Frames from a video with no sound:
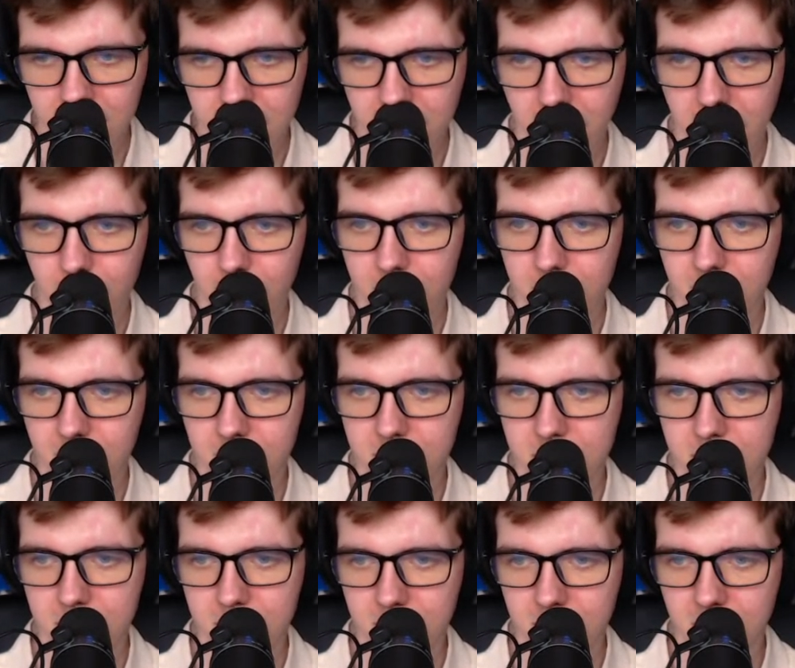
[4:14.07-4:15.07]
Anyway,
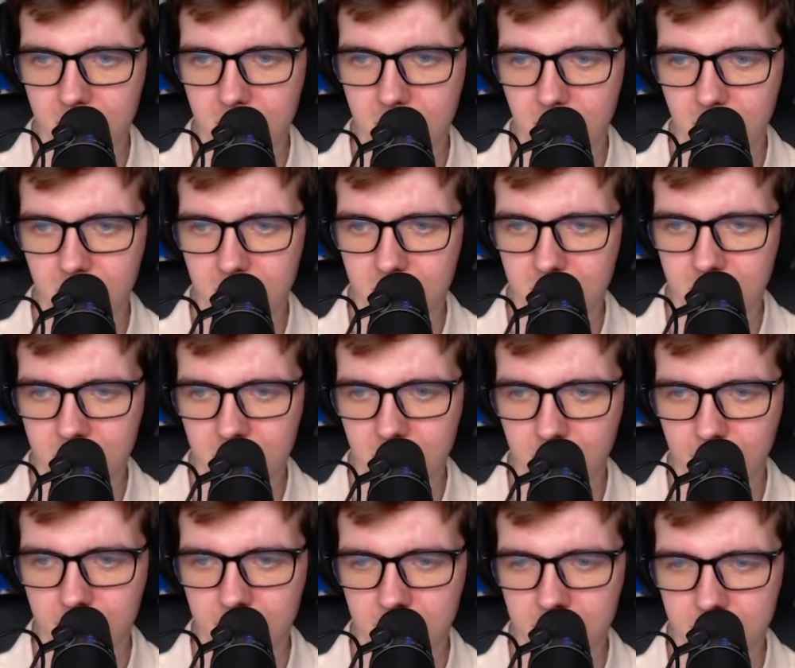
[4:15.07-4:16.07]

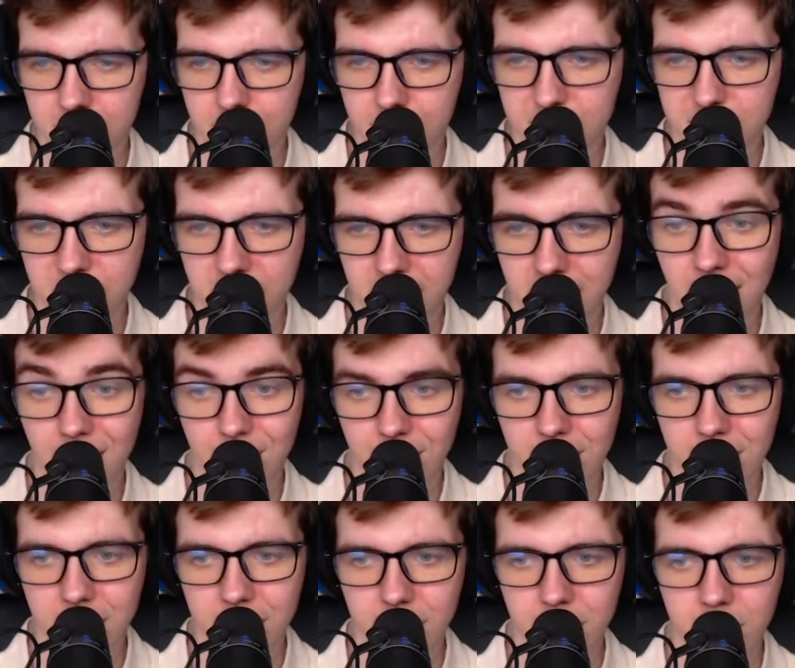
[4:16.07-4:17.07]
the Christian Gay
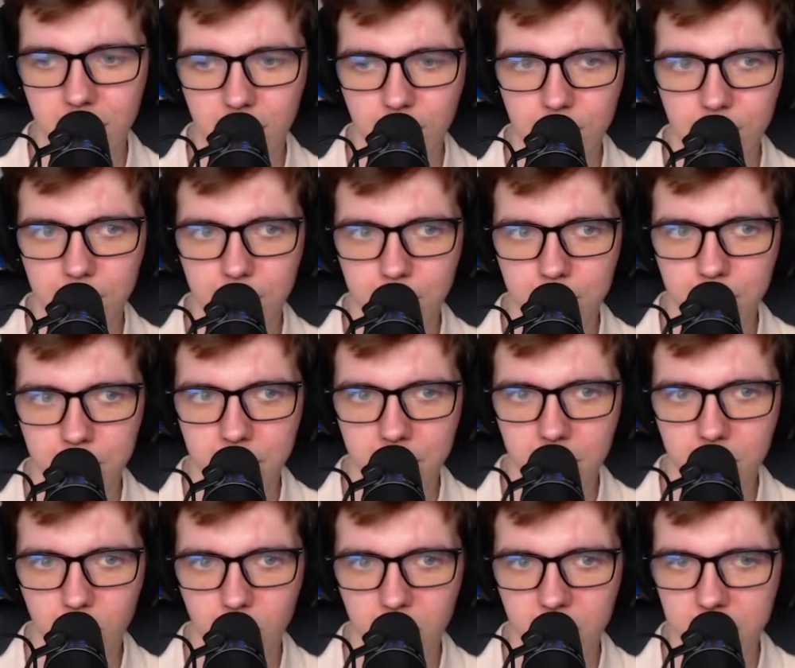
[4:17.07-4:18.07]
video being
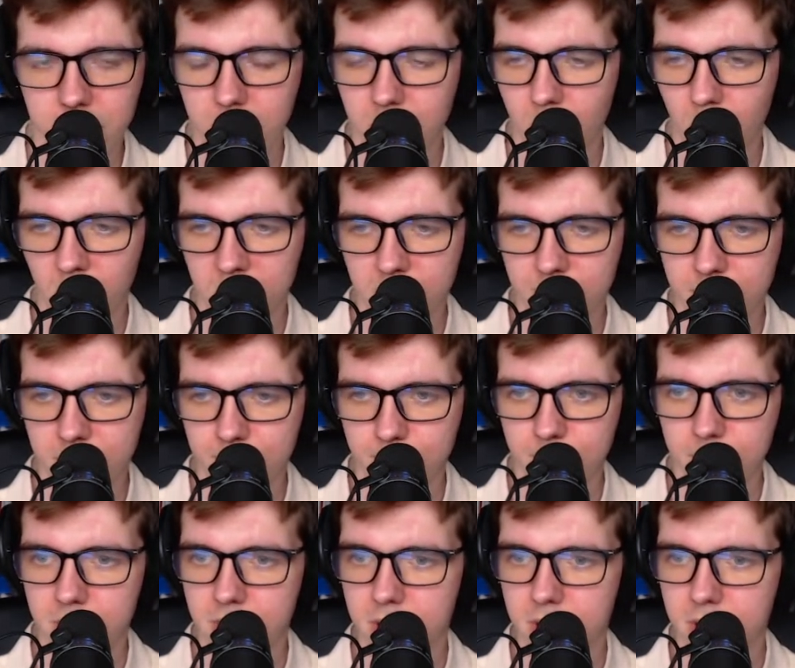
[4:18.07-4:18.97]
one of them.